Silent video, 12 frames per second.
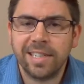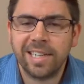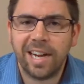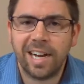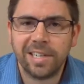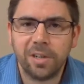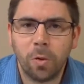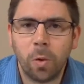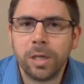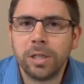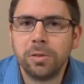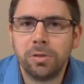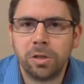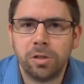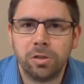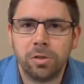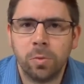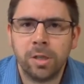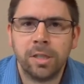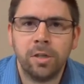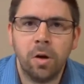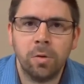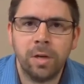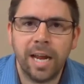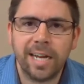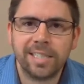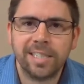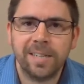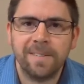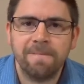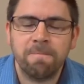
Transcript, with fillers: Uh, you know, where do you turn to? Where do you go next?